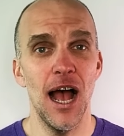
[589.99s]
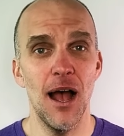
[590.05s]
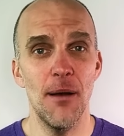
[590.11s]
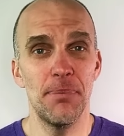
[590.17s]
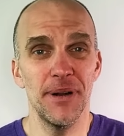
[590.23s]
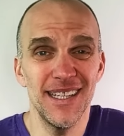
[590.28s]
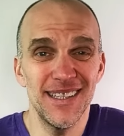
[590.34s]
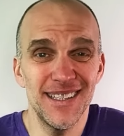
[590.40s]

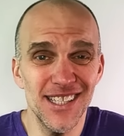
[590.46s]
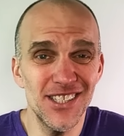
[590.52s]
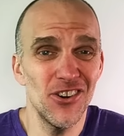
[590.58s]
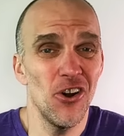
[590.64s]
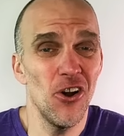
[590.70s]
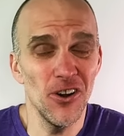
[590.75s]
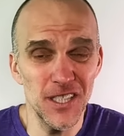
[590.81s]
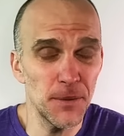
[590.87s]
but it doesn't
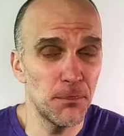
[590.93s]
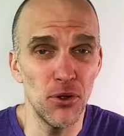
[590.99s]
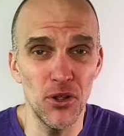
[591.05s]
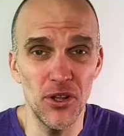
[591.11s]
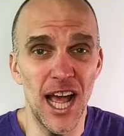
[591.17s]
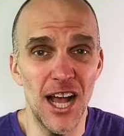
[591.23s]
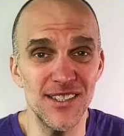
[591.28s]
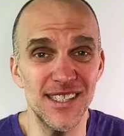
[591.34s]
hurt to pull
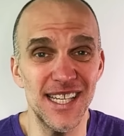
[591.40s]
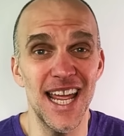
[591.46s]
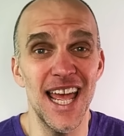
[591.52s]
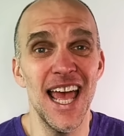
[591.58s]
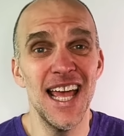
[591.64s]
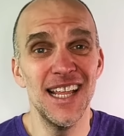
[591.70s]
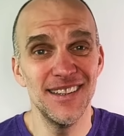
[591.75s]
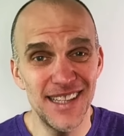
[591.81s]
it out and say,
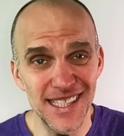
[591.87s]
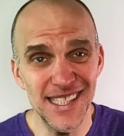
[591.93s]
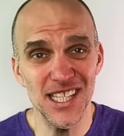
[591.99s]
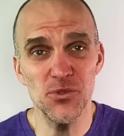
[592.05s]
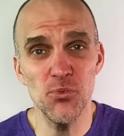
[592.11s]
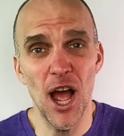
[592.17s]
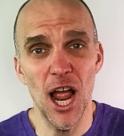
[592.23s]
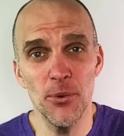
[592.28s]
this is
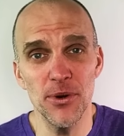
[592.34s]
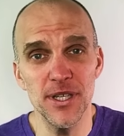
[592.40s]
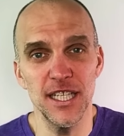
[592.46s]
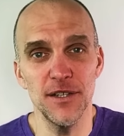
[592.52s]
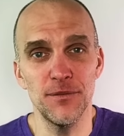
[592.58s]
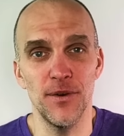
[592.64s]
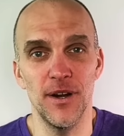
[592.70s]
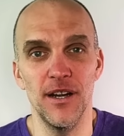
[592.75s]
why we're
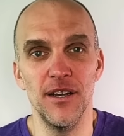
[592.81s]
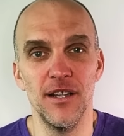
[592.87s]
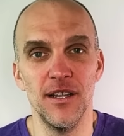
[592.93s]
different.